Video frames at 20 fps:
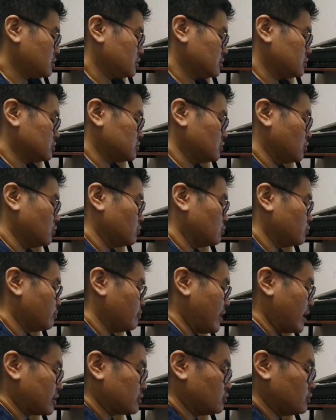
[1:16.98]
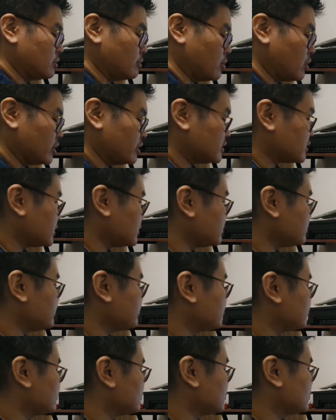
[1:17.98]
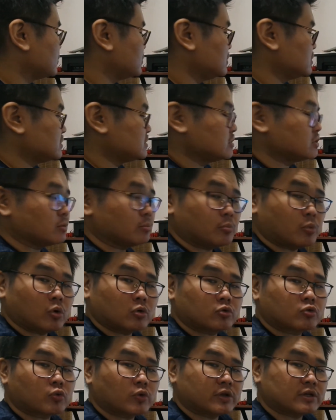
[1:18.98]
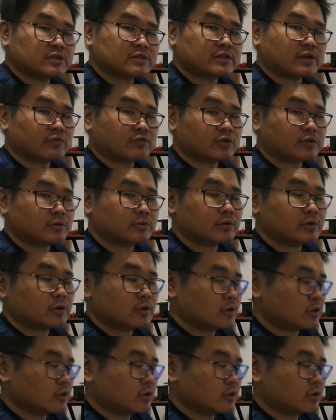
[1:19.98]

So back to the monitor. This is the Bolt 27.